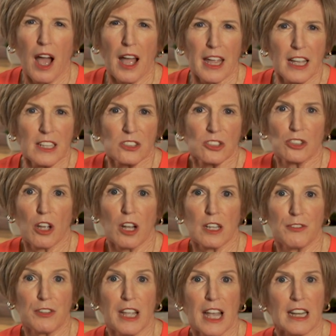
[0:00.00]
I asked John
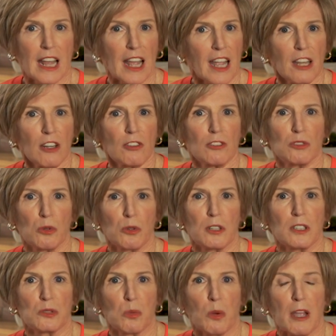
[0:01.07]
if he had anger
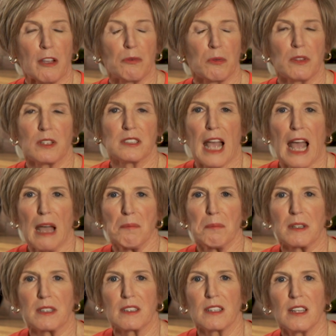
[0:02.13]
toward his wife when this
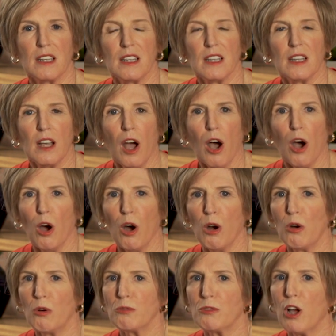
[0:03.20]
happened.
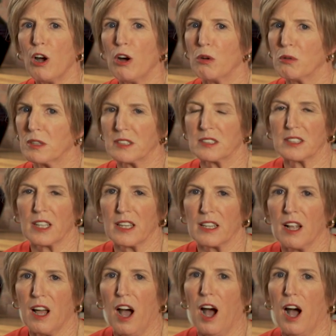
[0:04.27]
"Oh no," he
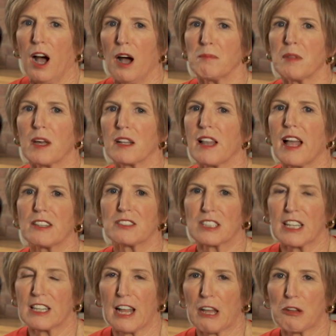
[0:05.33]
said, "I'm not allowed to
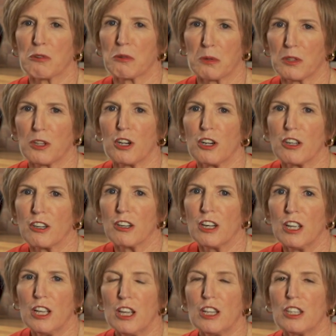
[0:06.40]
get angry with her.
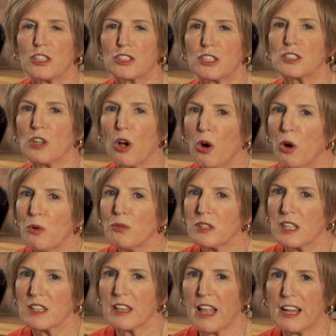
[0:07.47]
She's
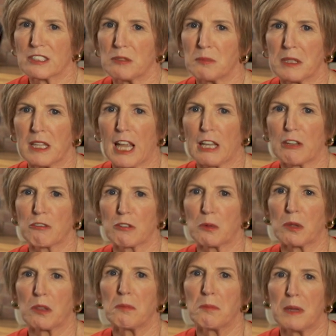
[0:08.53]
only allowed to be angry
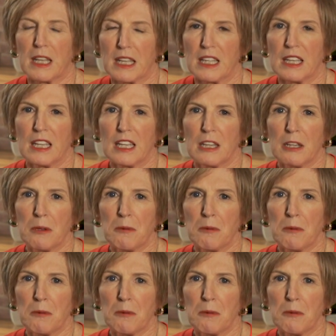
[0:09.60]
with me."